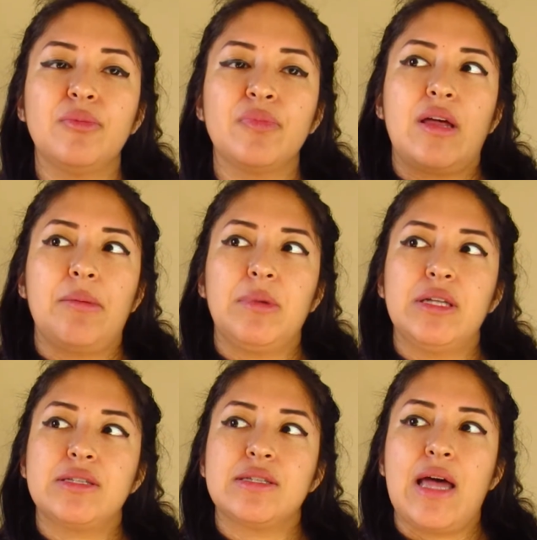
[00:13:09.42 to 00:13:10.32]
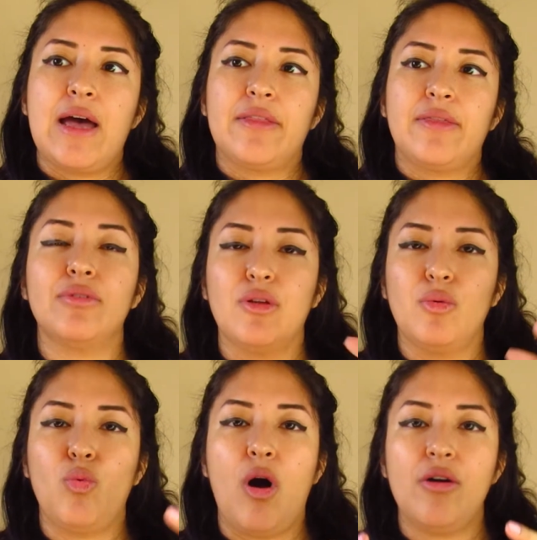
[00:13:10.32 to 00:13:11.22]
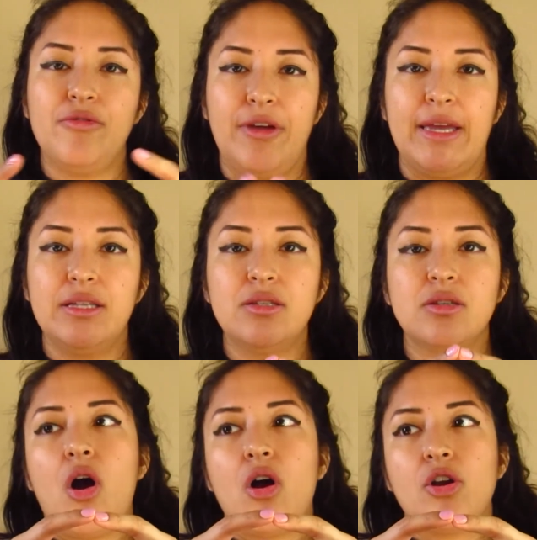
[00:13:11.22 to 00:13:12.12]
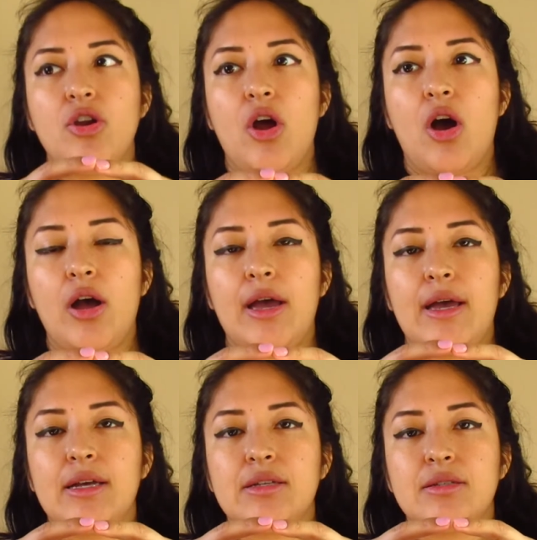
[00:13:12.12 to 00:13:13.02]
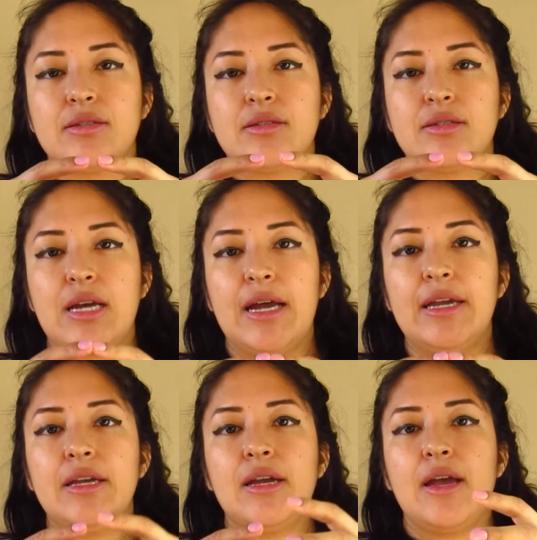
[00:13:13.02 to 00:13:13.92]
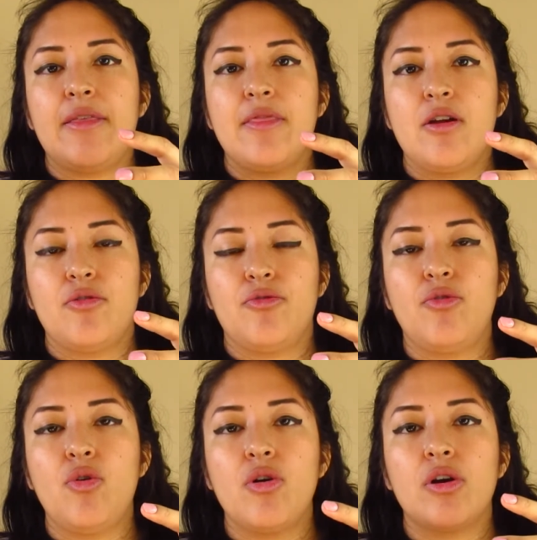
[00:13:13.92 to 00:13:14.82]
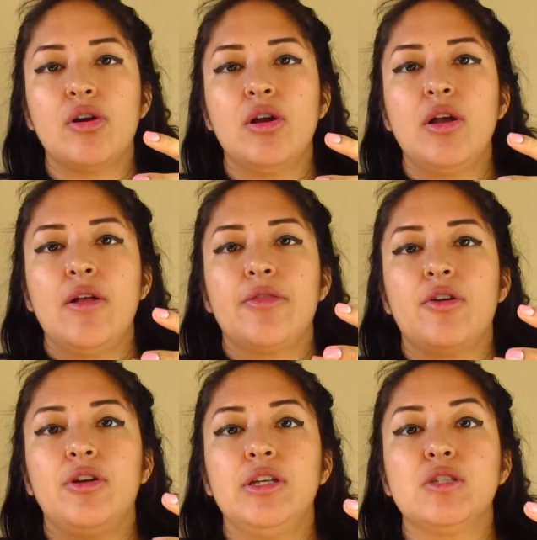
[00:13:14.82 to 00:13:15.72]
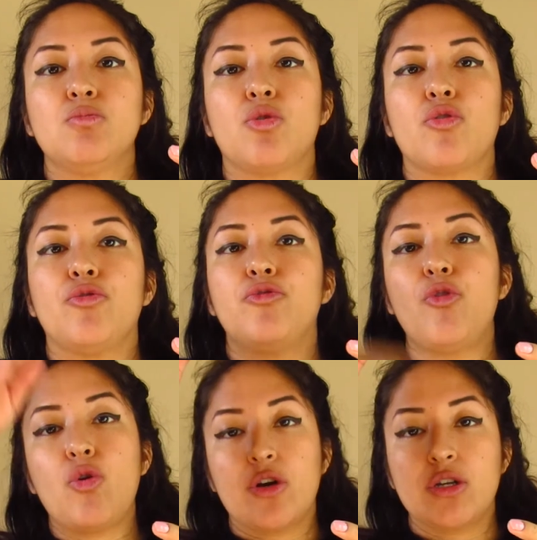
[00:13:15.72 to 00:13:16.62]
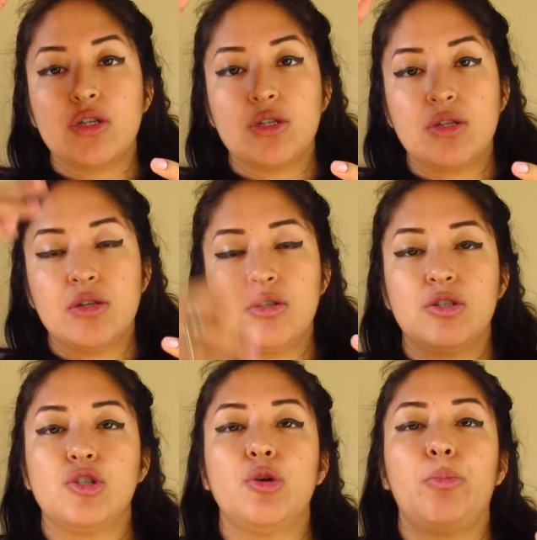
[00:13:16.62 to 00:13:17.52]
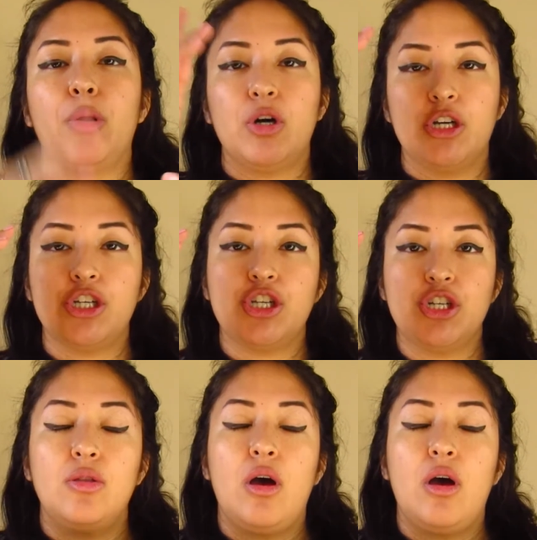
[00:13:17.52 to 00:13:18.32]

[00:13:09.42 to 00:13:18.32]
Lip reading: that means that the wall veins are not as tight, and therefore there needs more force to push